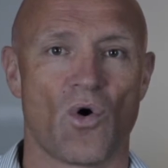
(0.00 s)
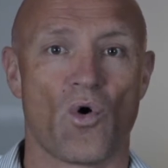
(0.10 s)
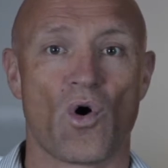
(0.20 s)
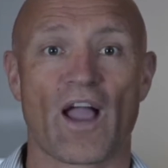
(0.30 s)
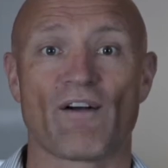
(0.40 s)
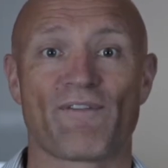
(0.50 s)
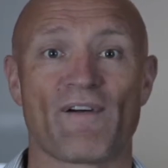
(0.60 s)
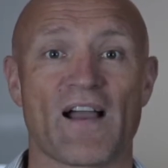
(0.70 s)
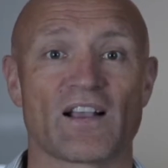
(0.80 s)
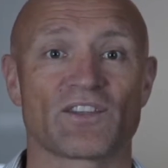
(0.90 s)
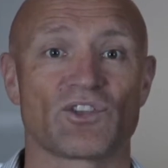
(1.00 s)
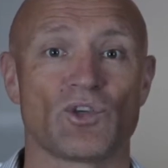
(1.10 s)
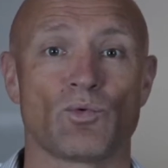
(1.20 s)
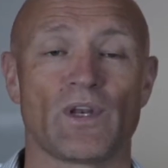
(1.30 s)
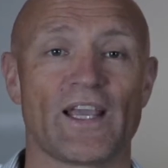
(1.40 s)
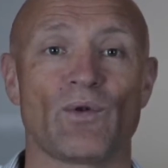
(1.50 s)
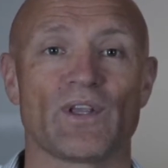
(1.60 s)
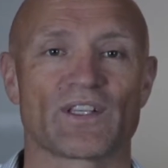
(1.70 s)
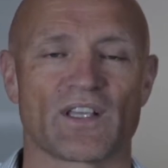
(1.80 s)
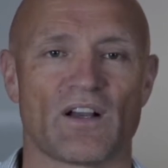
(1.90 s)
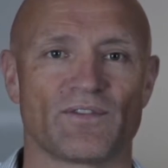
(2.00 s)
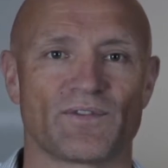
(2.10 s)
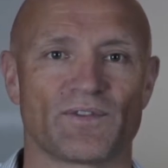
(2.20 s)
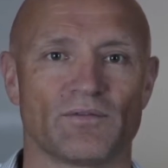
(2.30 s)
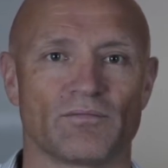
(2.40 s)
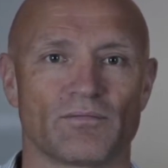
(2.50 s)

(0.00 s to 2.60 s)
or how fast you will heal yourself.